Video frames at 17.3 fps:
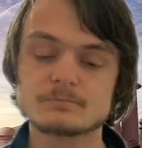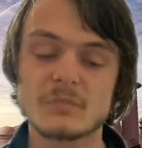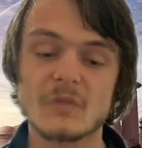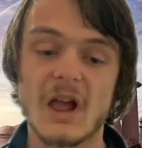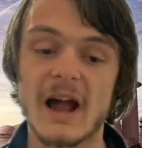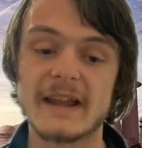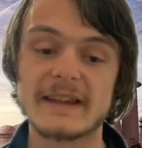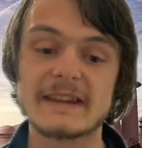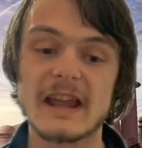
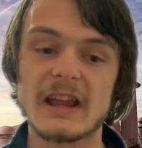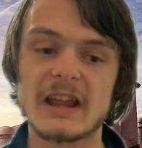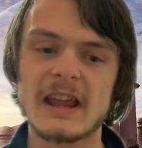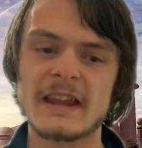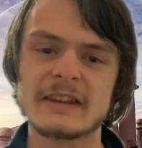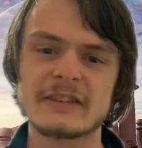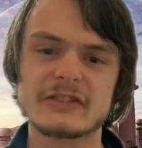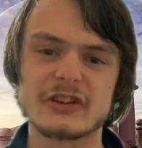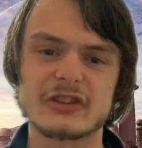
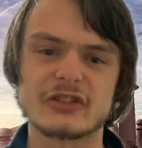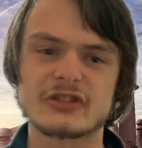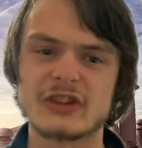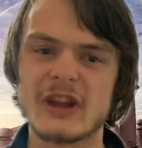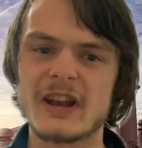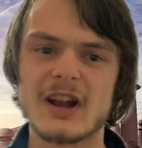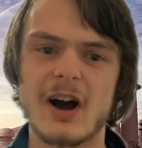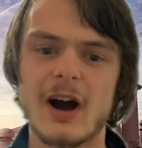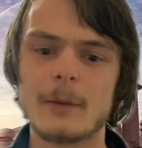to
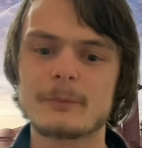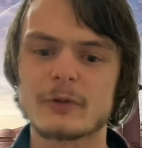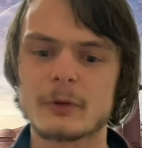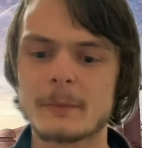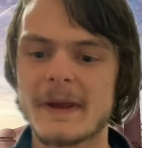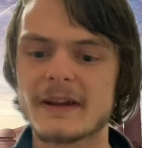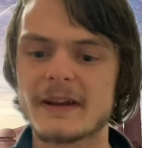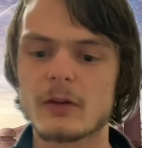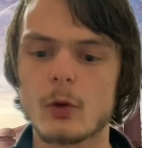set up for
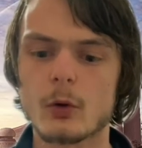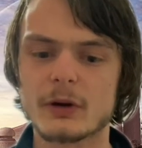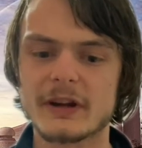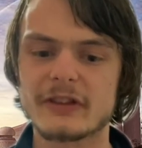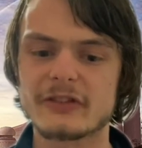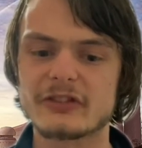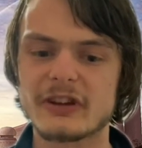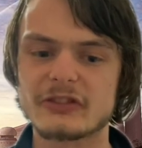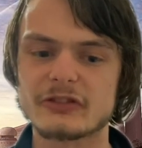
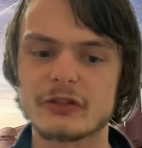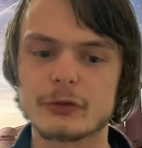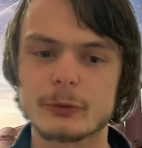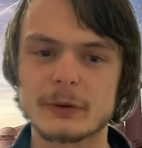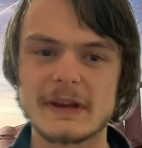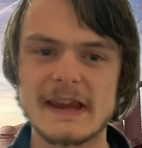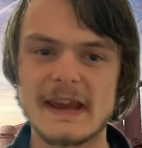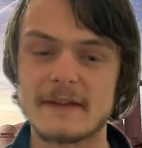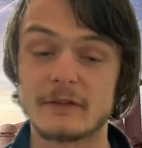Mandalorian Season
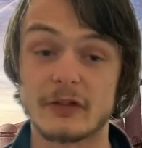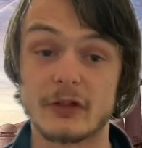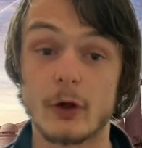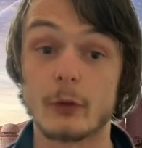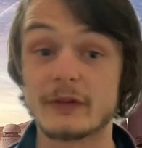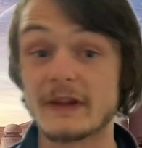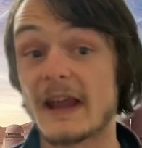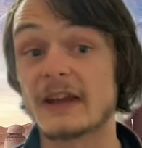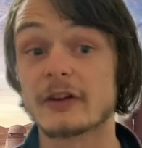3, even though
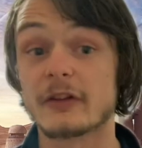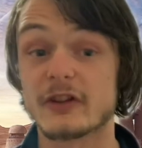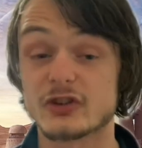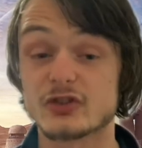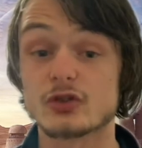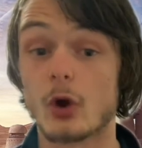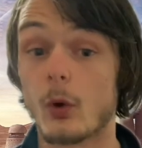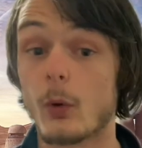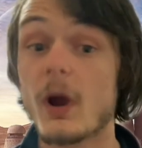the end of the
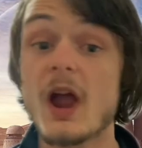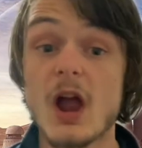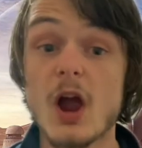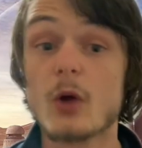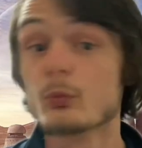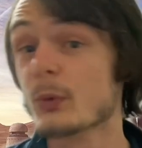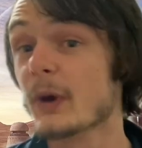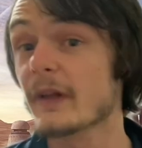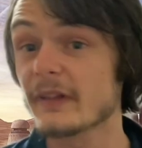show
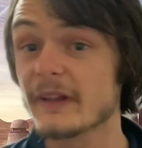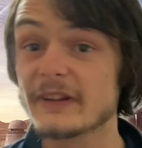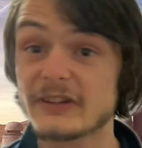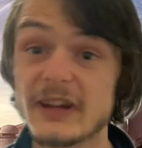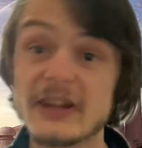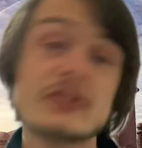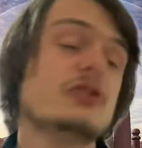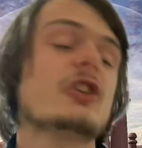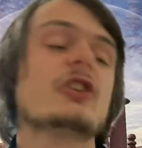really
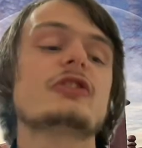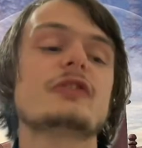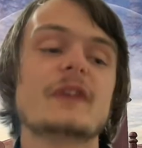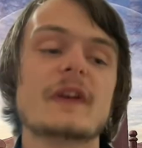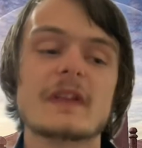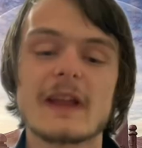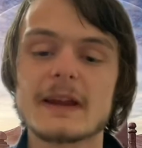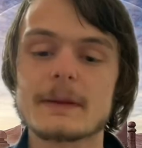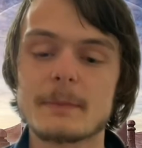did just
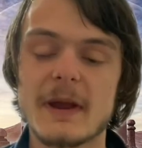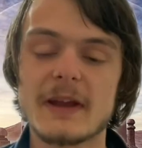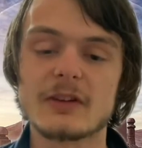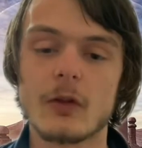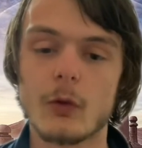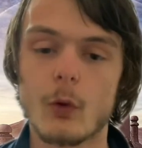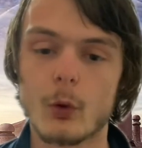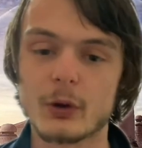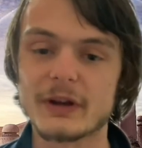feel like
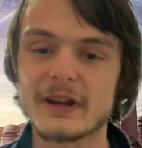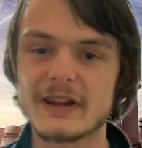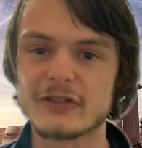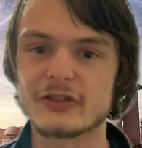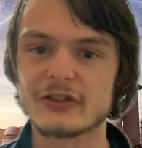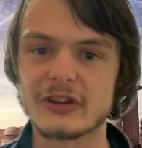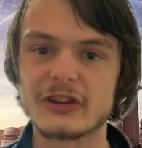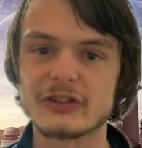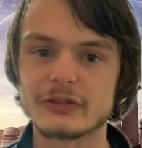Mandalorian
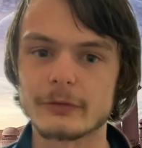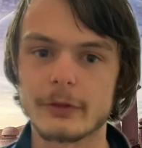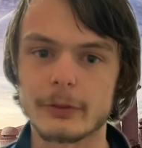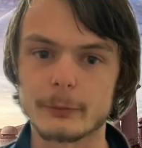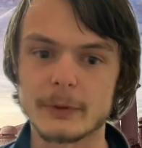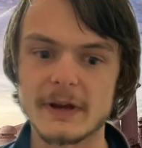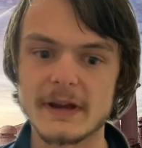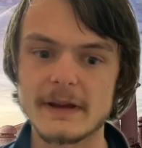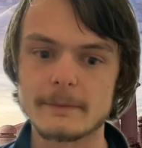Season
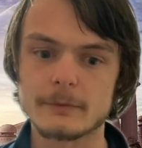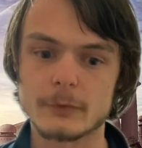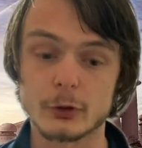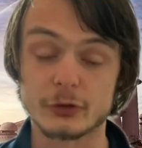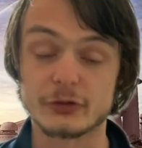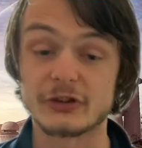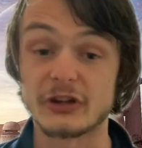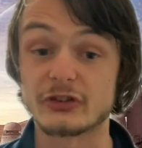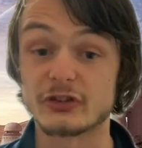3, or
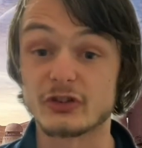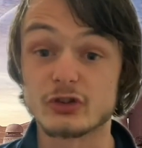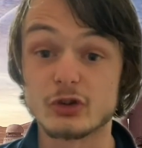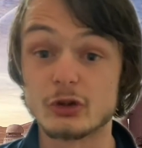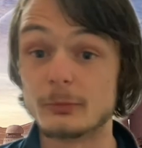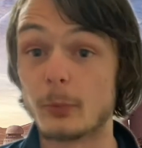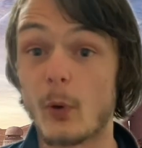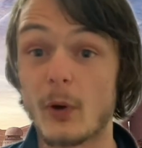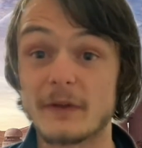Season
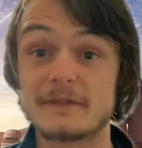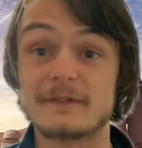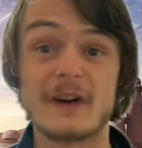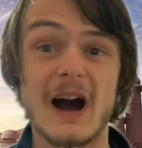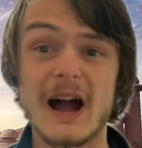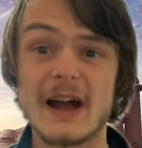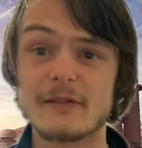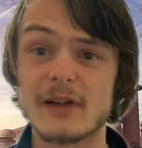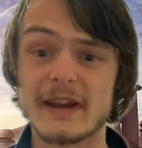2.5,
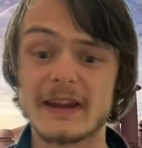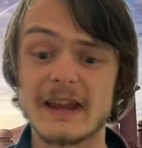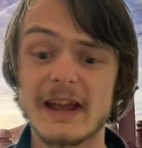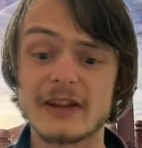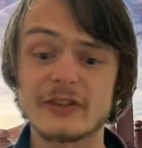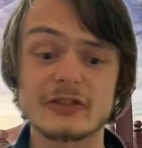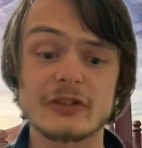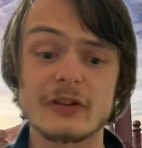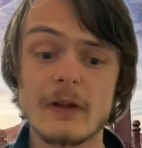I
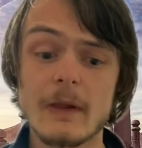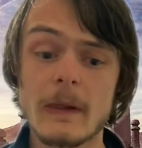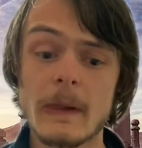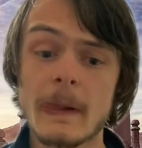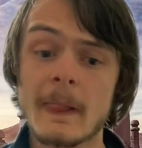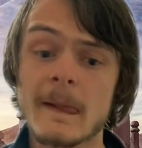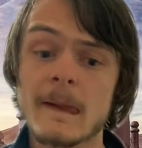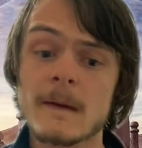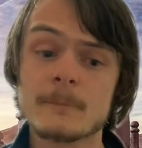guess.
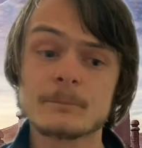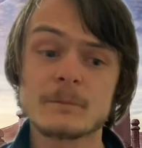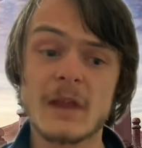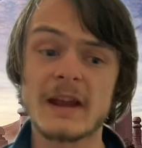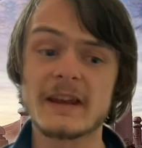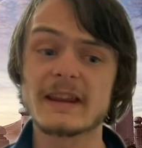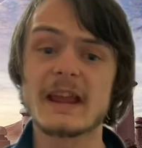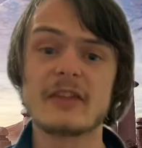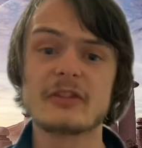
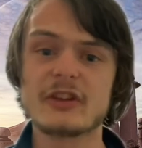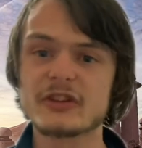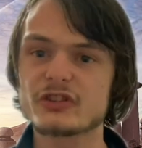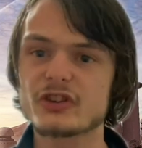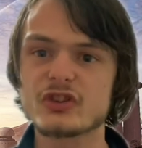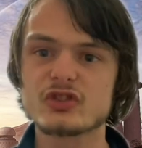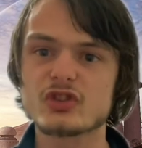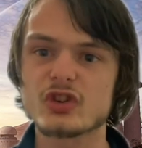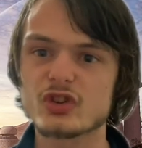And again, this
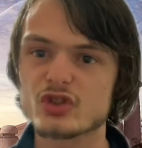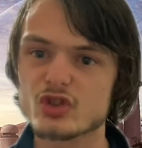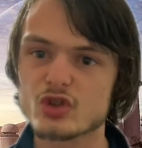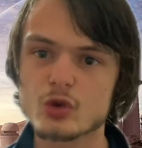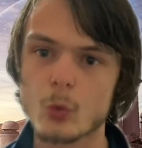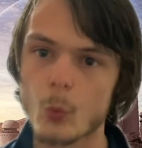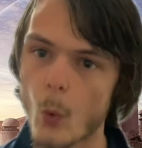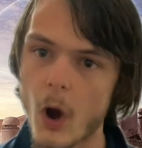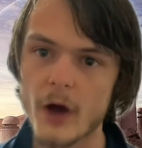is just
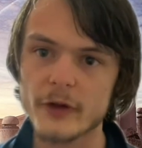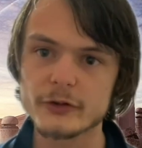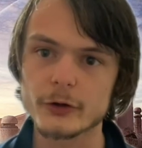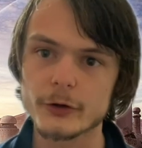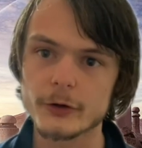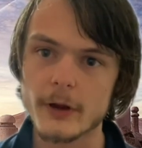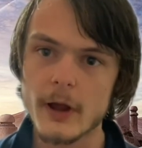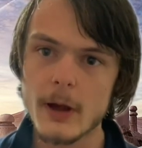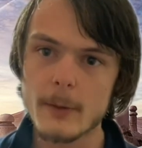
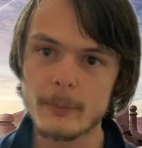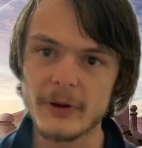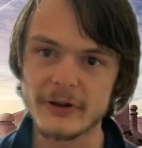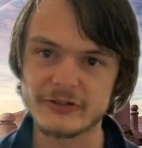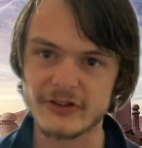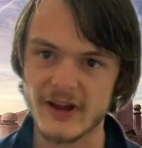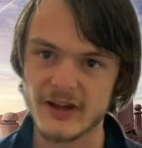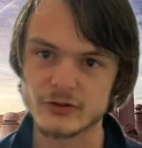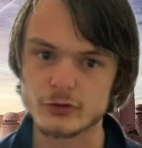squandered
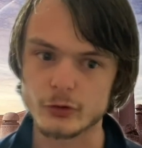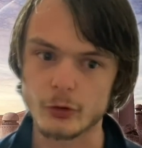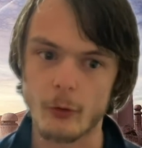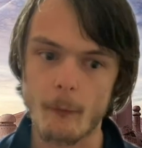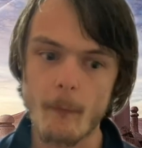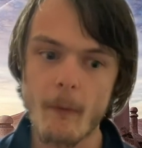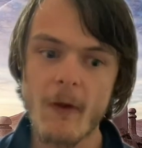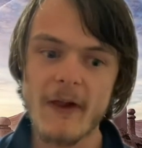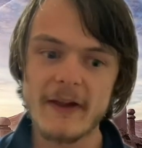
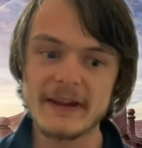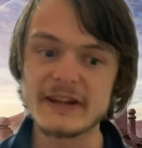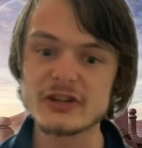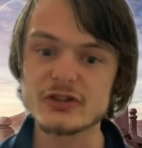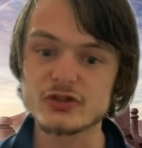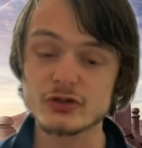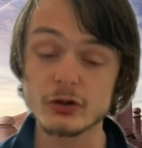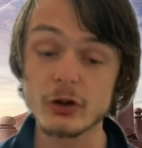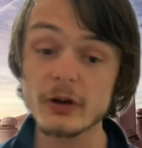potential. He
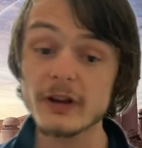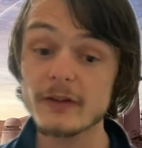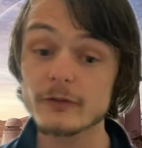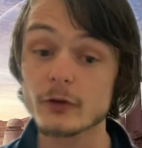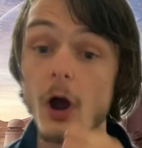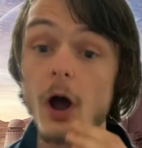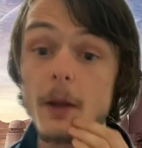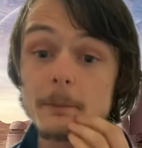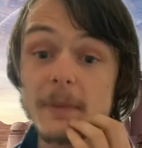should have
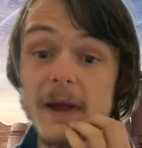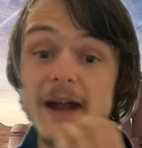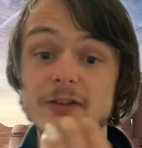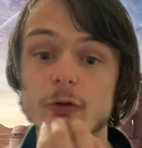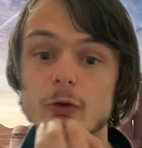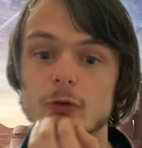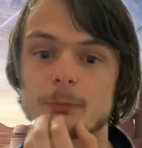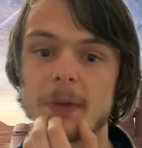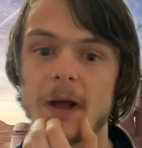gone back
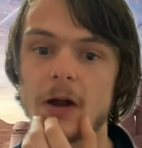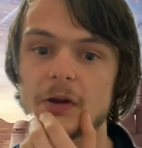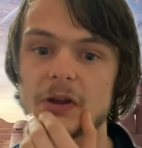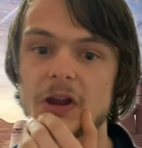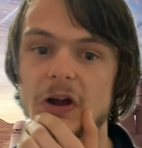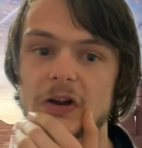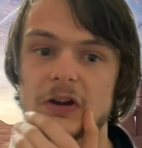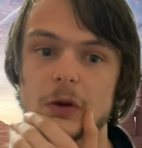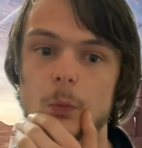to his bounty hunting